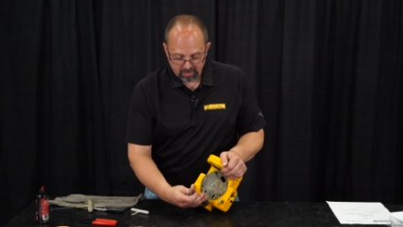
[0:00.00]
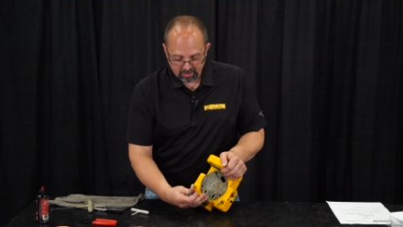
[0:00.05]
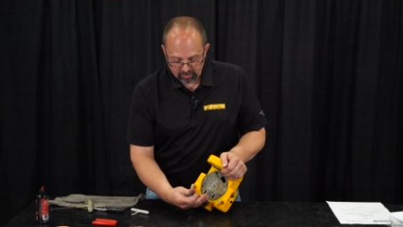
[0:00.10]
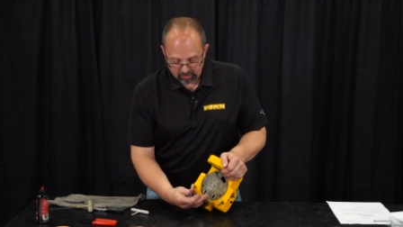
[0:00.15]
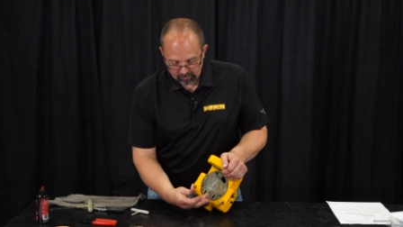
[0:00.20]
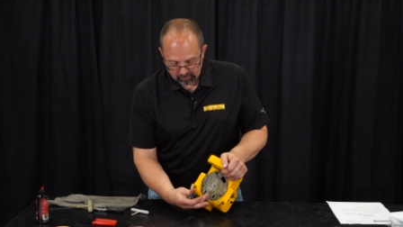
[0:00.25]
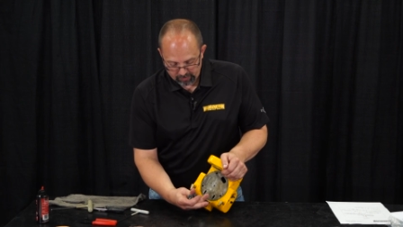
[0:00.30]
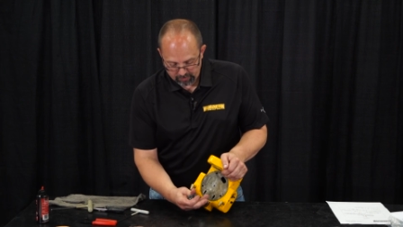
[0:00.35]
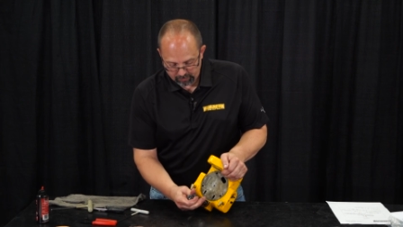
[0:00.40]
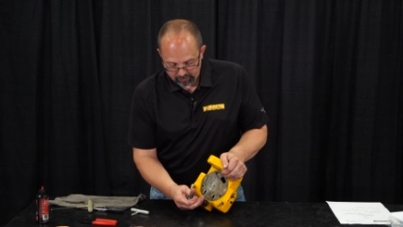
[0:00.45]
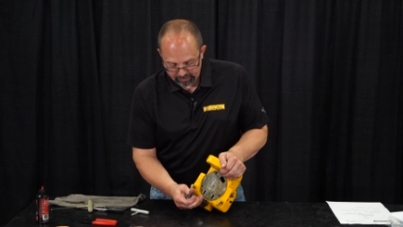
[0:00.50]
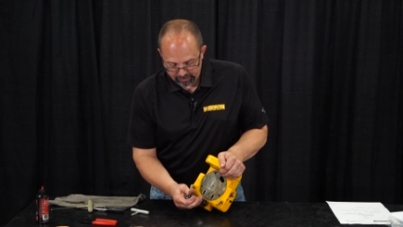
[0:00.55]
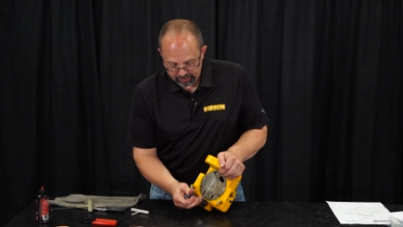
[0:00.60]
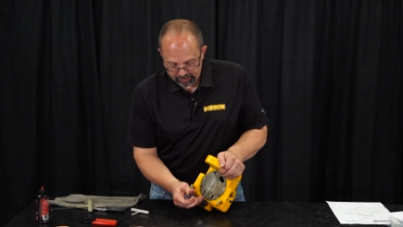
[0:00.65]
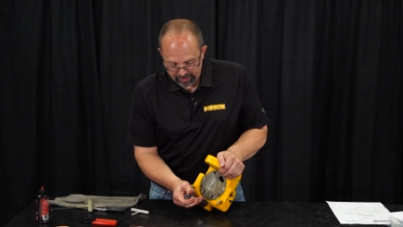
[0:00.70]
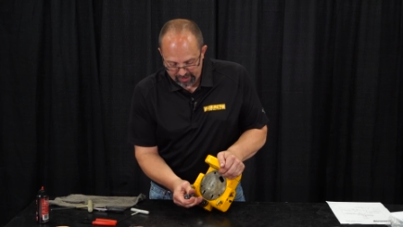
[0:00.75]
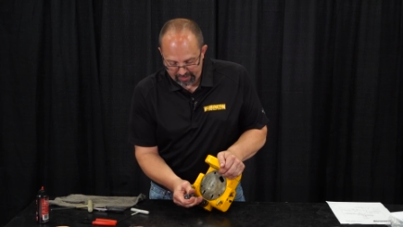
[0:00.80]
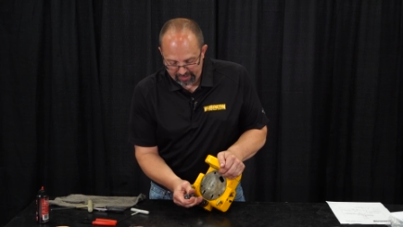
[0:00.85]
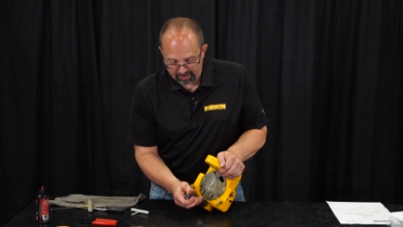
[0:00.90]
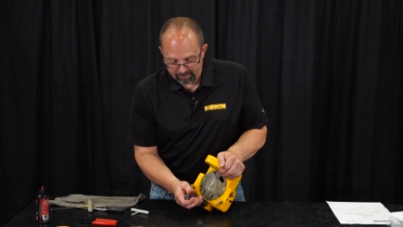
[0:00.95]
You always want to
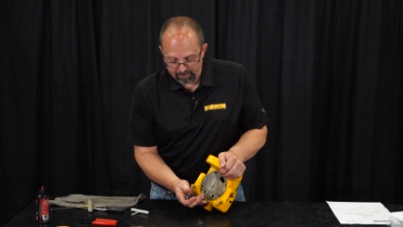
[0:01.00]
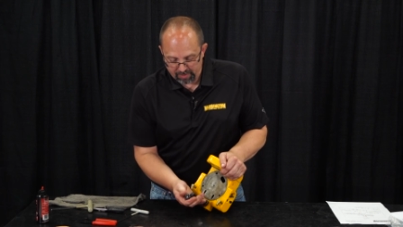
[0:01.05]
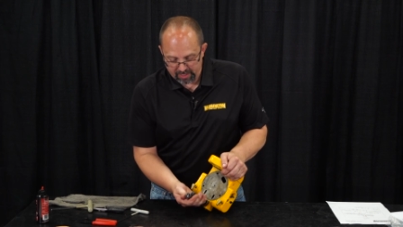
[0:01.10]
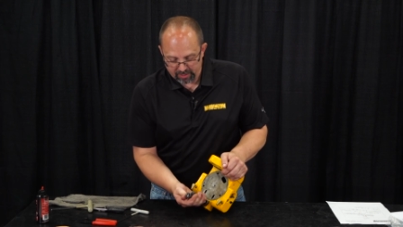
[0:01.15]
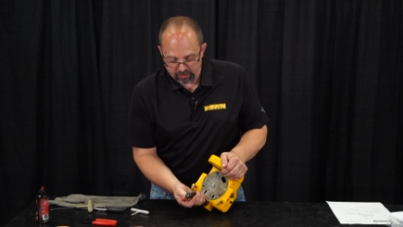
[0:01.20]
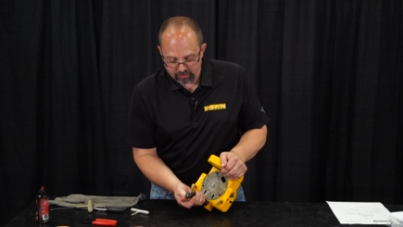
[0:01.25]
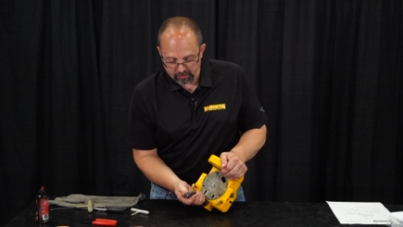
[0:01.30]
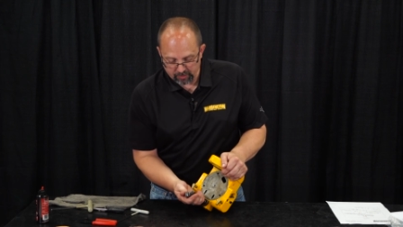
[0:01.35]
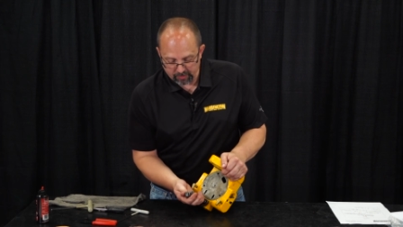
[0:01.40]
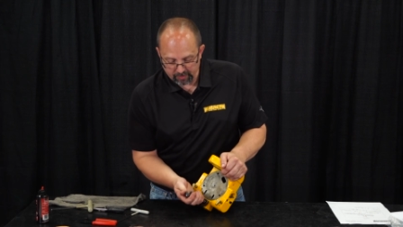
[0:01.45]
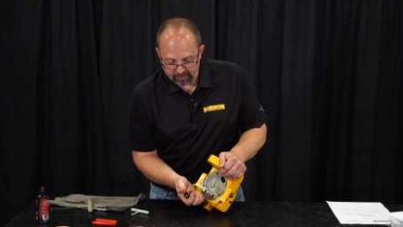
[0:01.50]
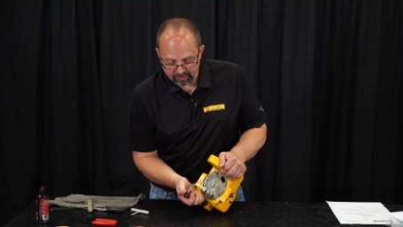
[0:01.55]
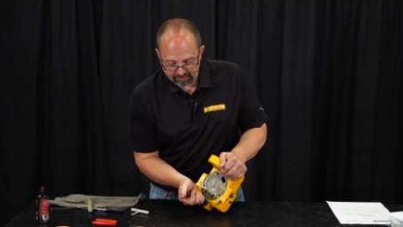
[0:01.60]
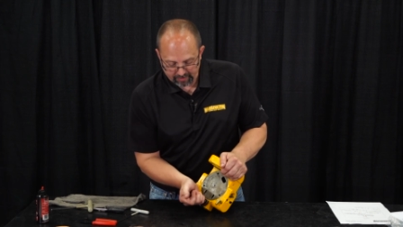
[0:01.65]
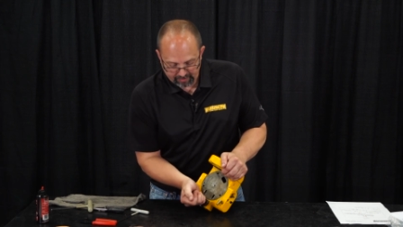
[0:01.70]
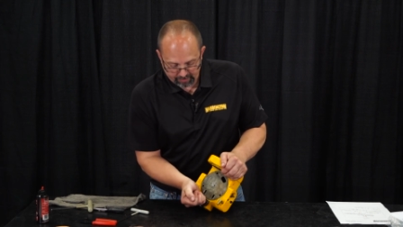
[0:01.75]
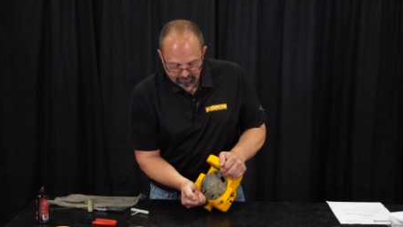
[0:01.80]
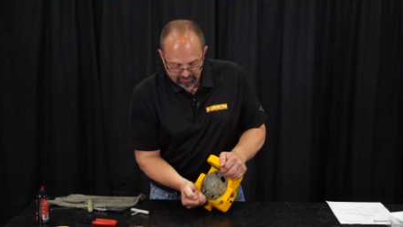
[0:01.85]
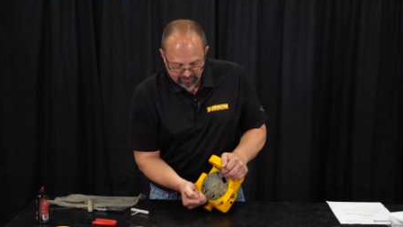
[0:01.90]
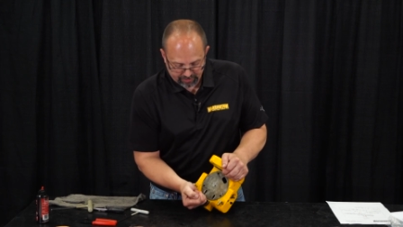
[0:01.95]
check and make sure that the
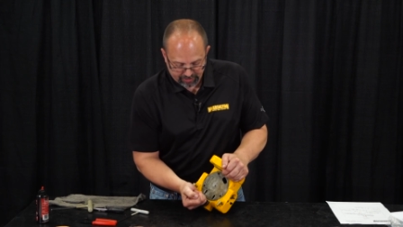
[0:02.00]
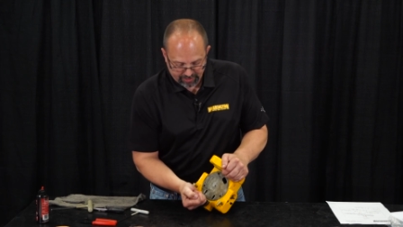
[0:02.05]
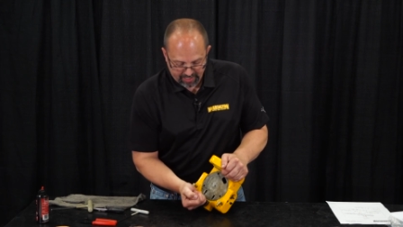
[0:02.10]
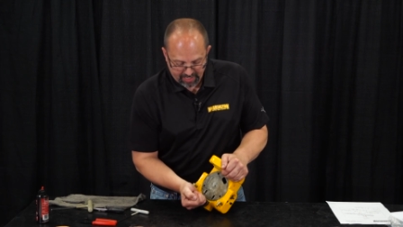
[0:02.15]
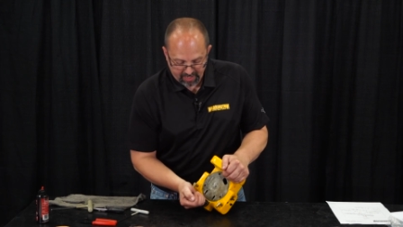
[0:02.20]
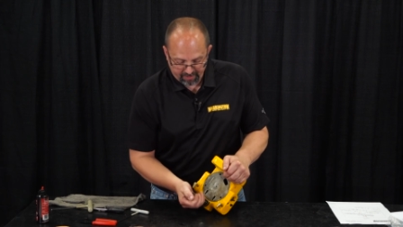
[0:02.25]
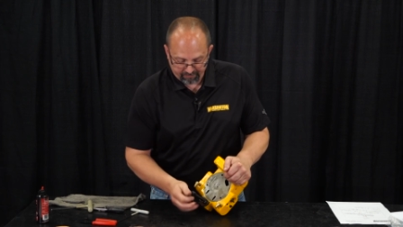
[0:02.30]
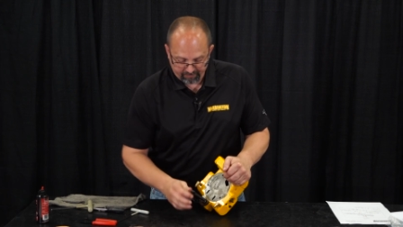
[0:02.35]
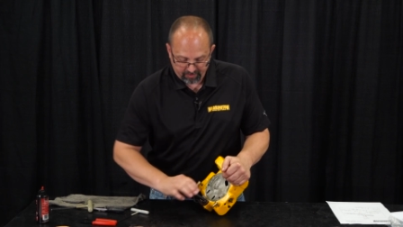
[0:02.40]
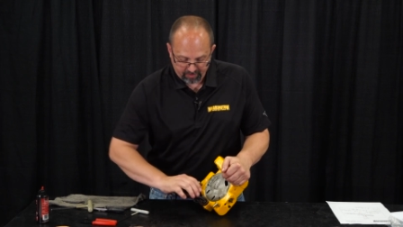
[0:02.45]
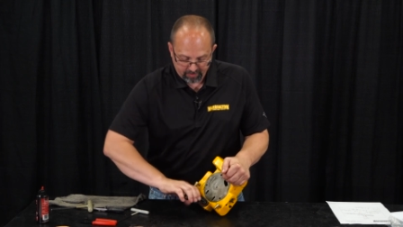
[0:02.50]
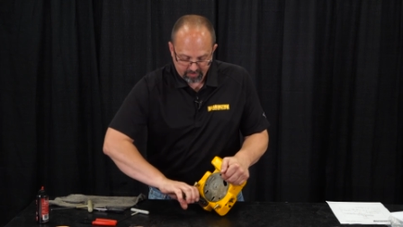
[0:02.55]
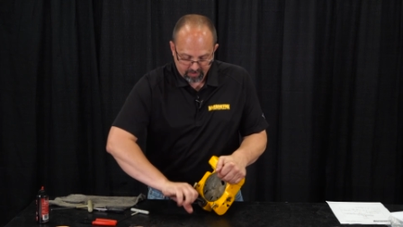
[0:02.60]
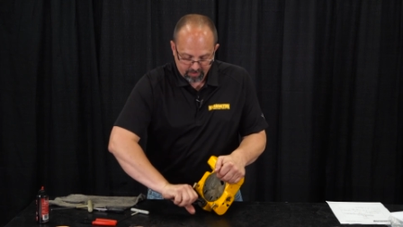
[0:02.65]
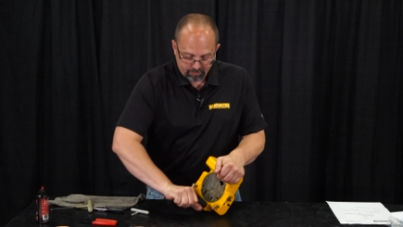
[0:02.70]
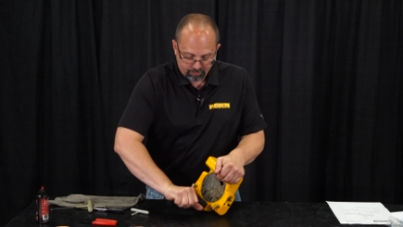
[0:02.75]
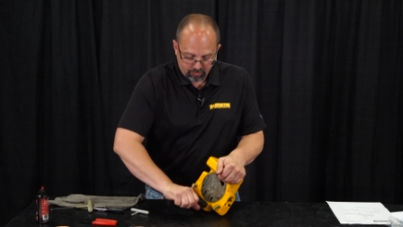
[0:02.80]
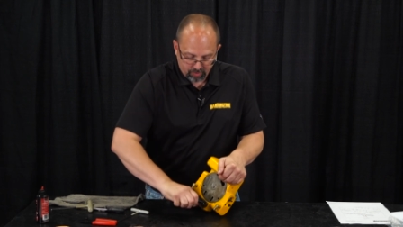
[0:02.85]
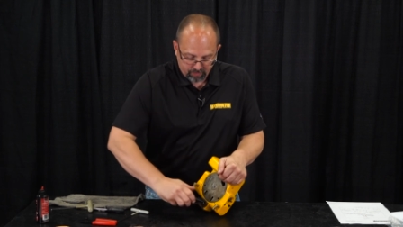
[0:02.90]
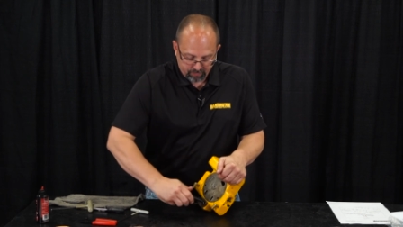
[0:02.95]
limit shaft
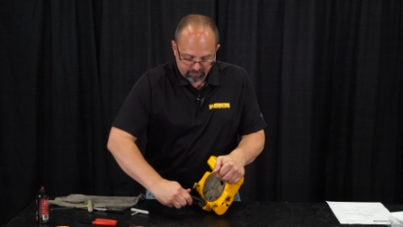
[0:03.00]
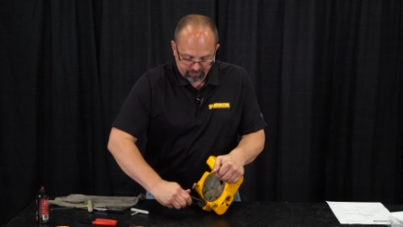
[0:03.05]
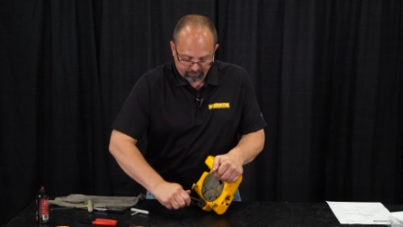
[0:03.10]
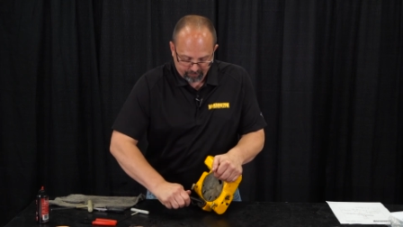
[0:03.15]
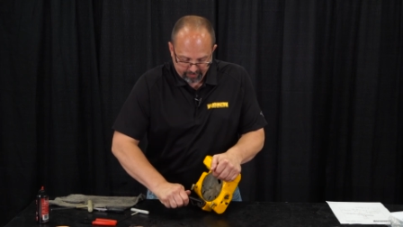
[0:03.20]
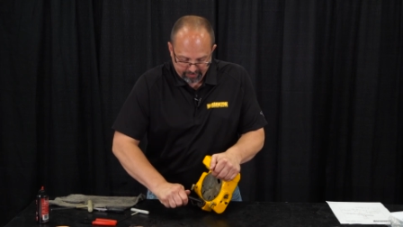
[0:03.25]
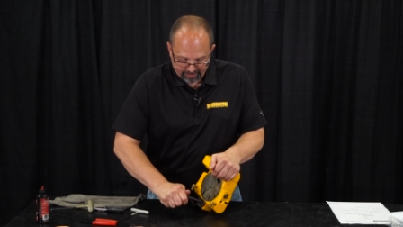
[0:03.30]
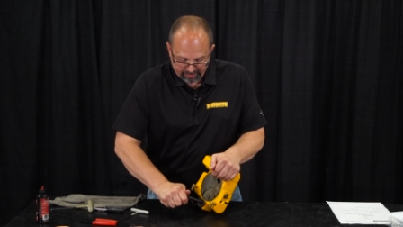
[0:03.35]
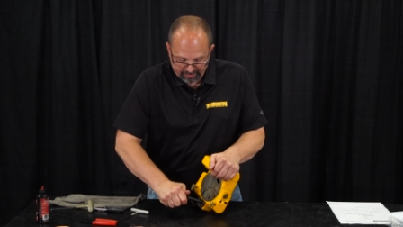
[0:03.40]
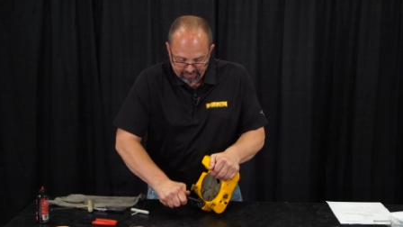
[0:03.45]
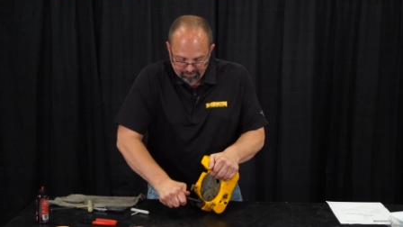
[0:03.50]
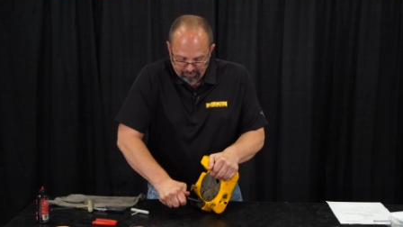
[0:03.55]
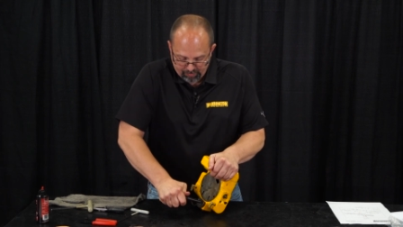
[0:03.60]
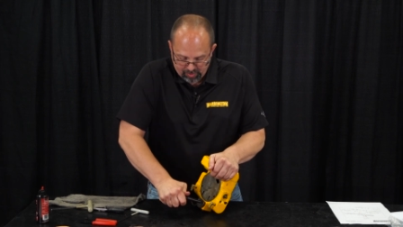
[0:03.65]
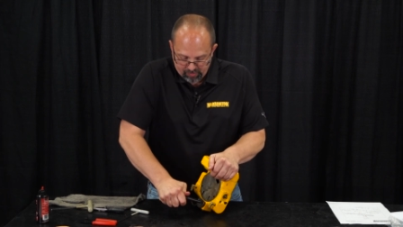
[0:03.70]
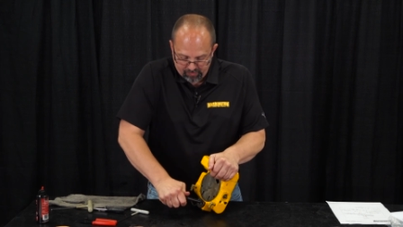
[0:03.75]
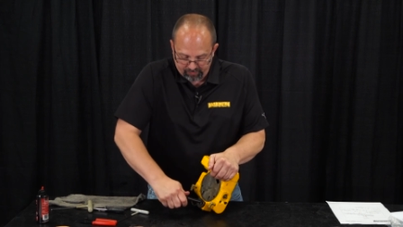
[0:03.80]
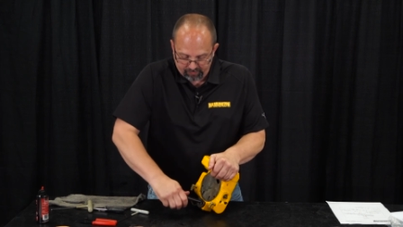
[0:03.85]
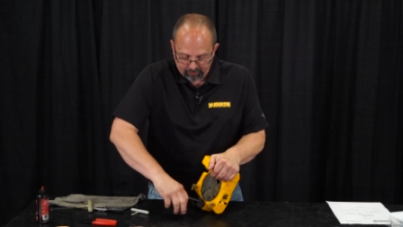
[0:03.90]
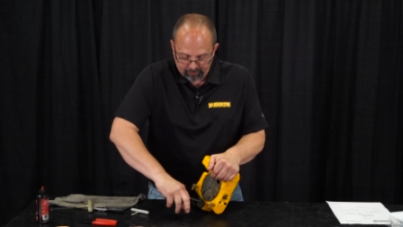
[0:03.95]
moves freely in
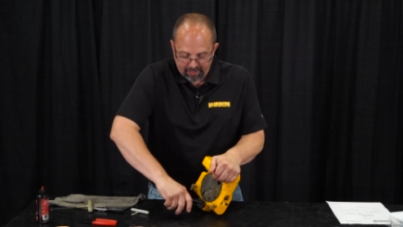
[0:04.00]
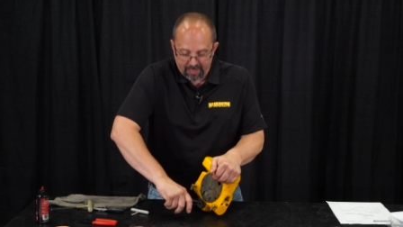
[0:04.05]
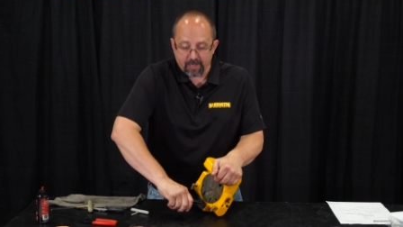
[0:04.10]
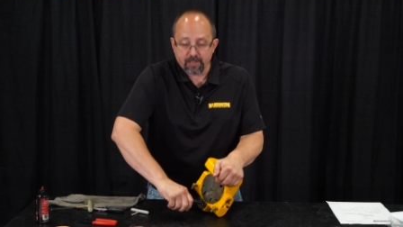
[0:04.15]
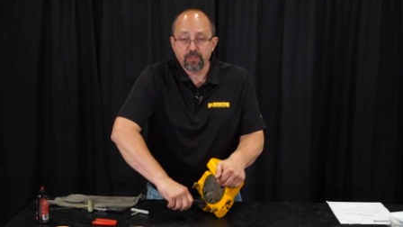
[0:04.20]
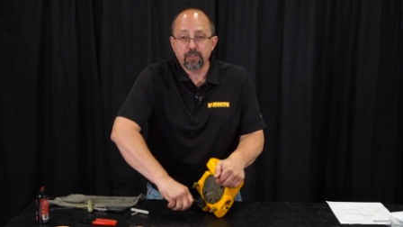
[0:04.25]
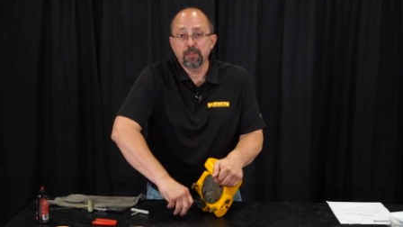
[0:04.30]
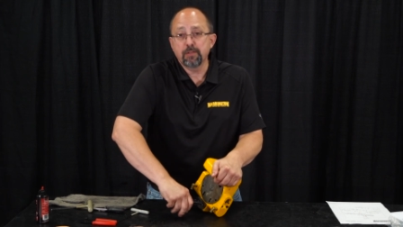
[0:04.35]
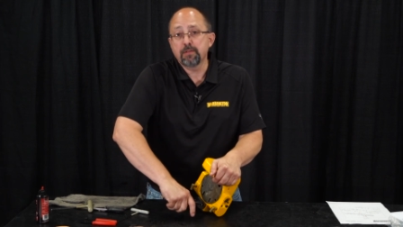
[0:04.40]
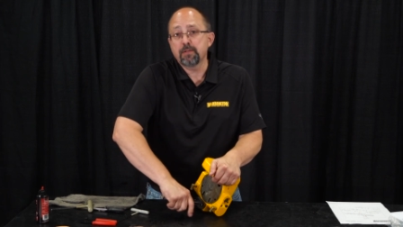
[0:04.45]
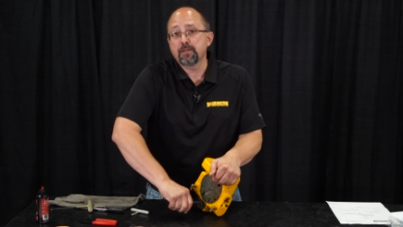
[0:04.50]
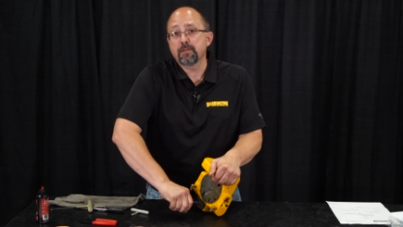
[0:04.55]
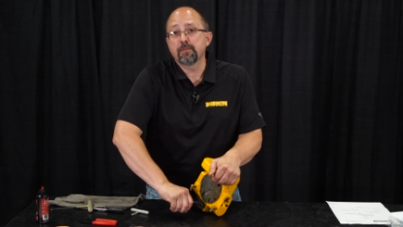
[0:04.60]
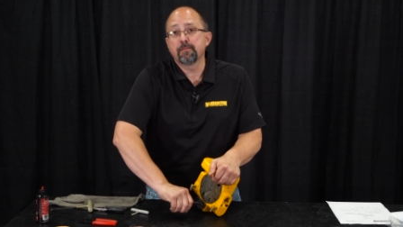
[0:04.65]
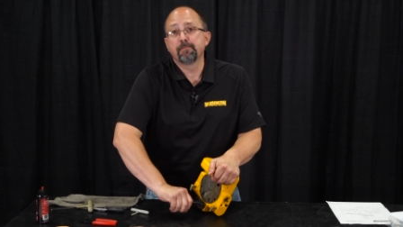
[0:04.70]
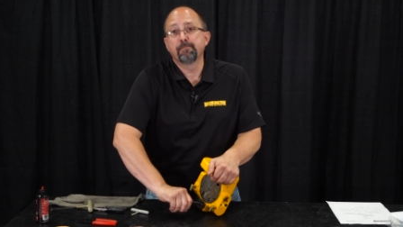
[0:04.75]
both directions,